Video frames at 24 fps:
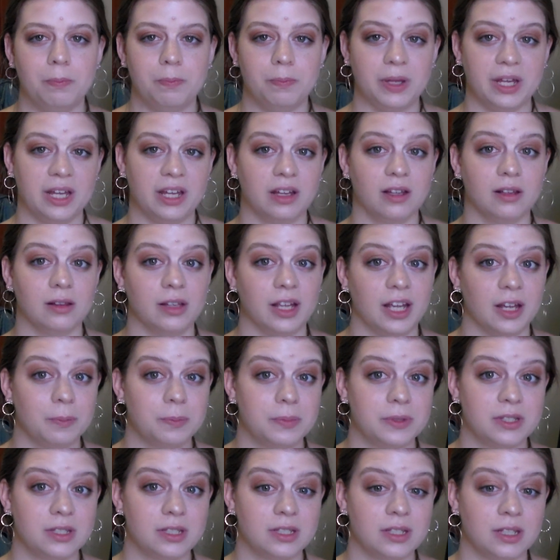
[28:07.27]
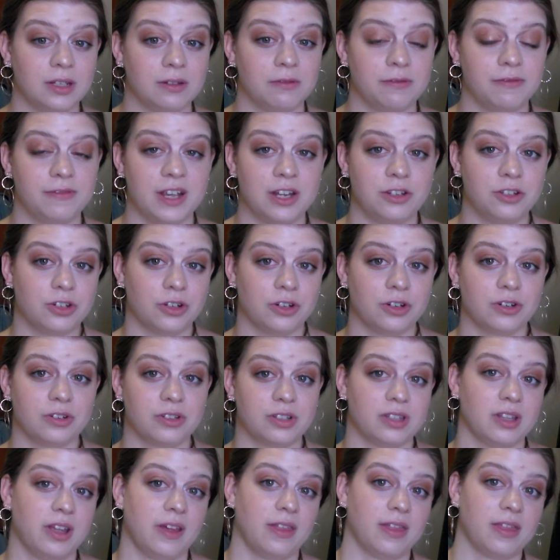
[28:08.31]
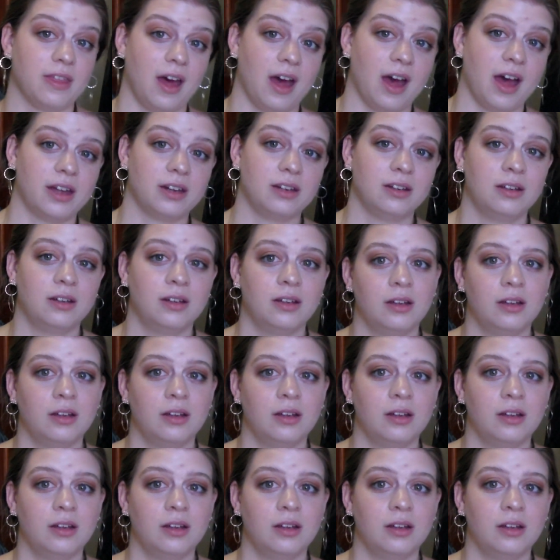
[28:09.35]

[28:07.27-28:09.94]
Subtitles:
big lips and features like that